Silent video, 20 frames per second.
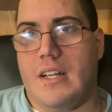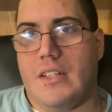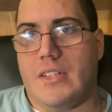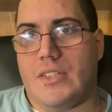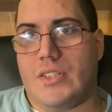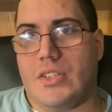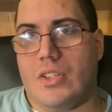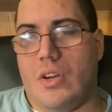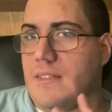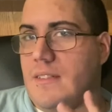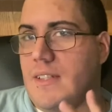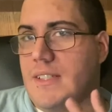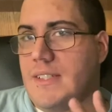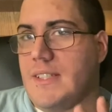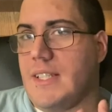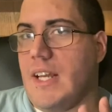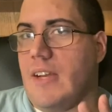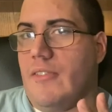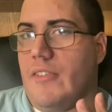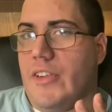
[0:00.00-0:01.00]
So let's
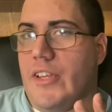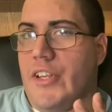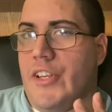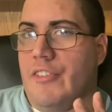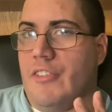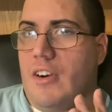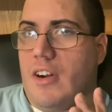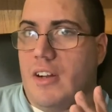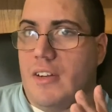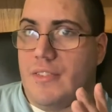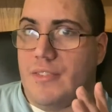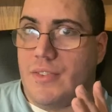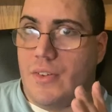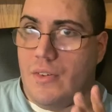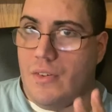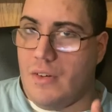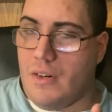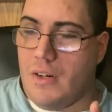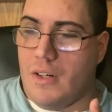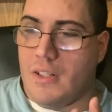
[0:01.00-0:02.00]
say you were on a
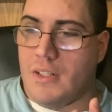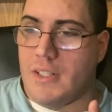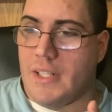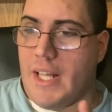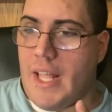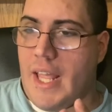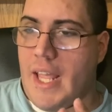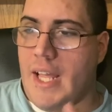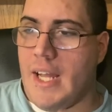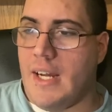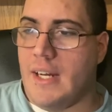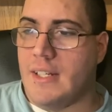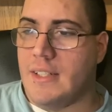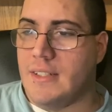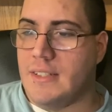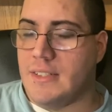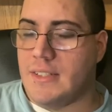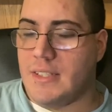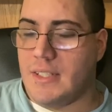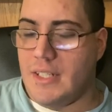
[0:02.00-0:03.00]
phone call
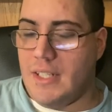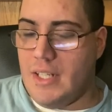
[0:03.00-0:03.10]
and